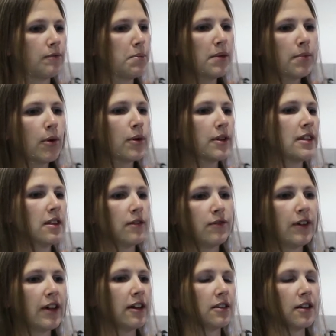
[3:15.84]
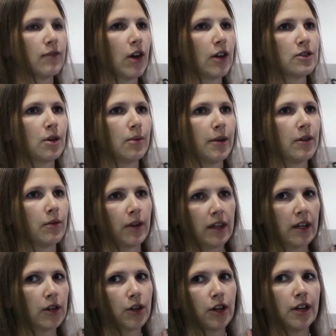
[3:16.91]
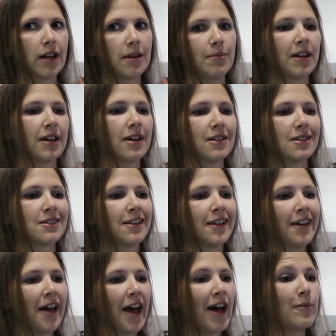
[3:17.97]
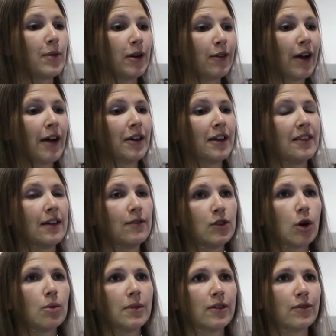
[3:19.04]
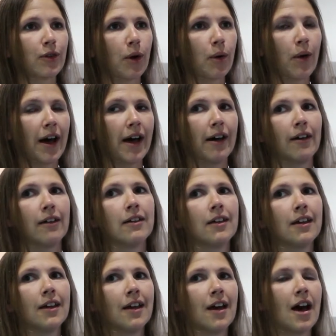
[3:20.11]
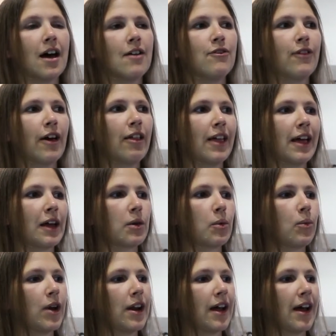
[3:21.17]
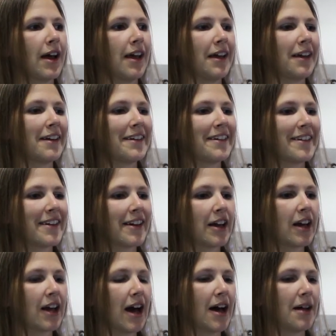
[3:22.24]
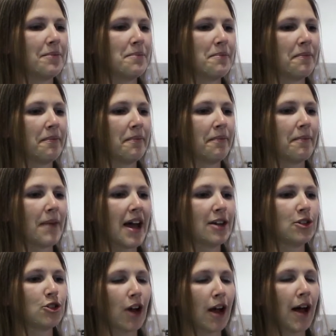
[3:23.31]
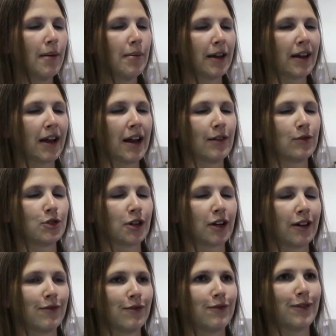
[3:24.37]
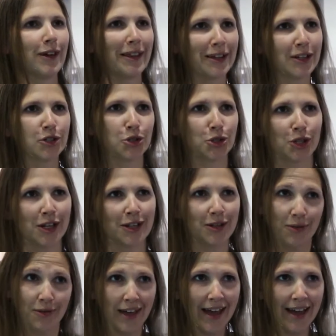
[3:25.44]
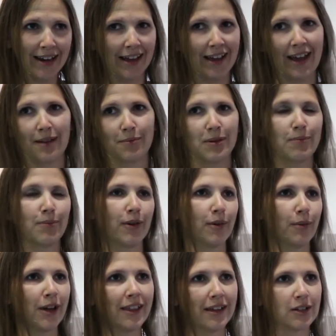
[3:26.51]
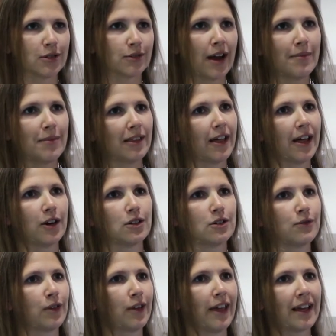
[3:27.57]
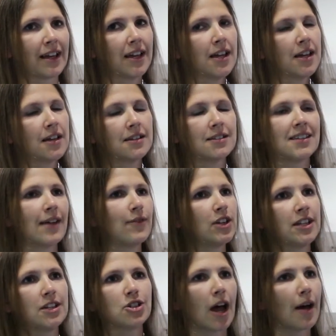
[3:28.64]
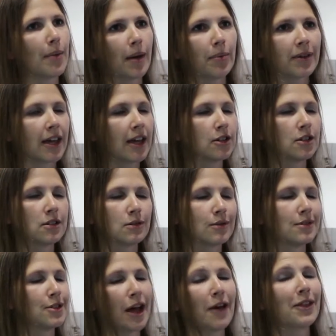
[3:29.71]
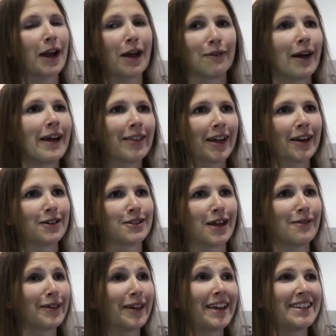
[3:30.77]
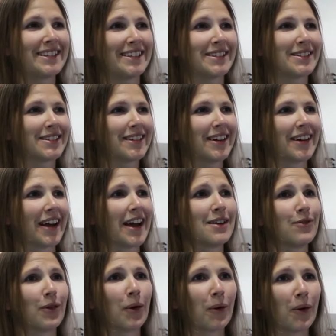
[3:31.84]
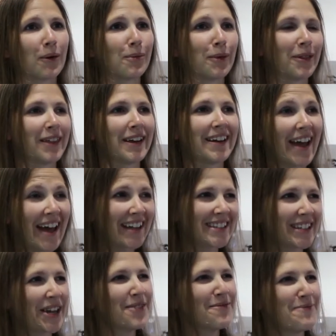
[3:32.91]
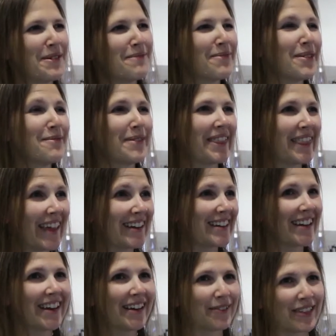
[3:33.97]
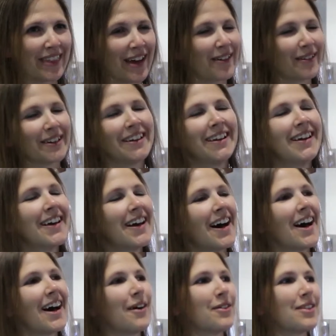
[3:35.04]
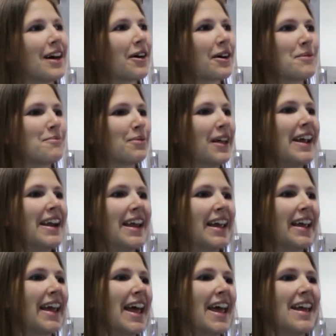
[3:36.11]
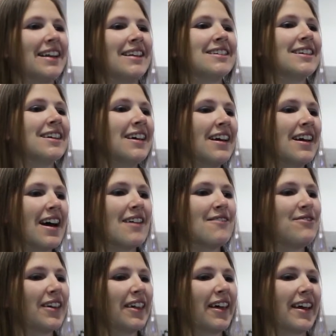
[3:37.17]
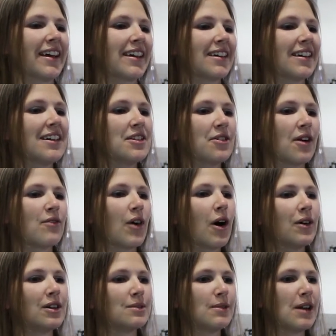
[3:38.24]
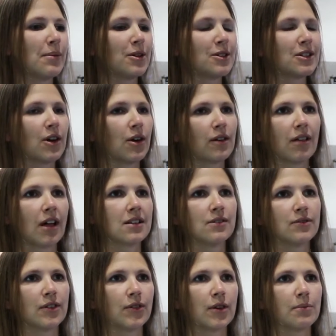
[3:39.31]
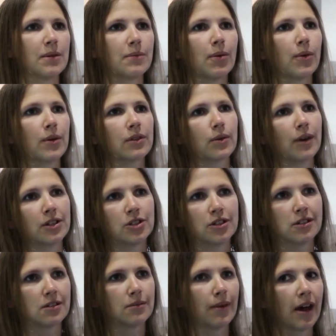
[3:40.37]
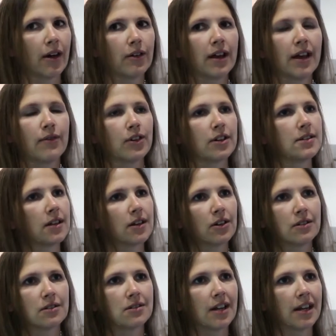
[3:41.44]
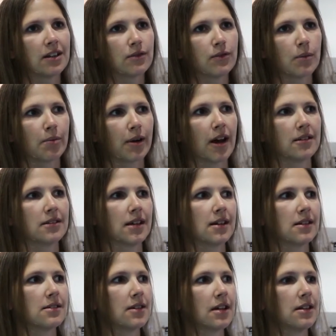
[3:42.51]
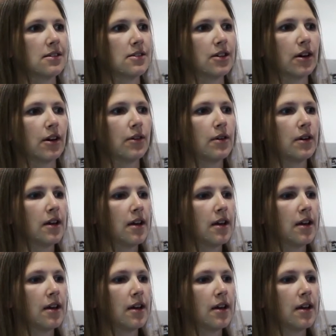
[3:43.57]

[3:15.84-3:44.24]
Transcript: people within the field have also been really good. And because I've been around and they've known me for a while, I felt like when I got my job, it kind of took a village to do that. I had people willing to write me letters for 70 job applications, which now that I write letters, I realize is kind of a horrible thing to ask of people, but they did it without complaining. And I feel like, I've always been able to go to lots of different people with questions about every single stage of the process. And so,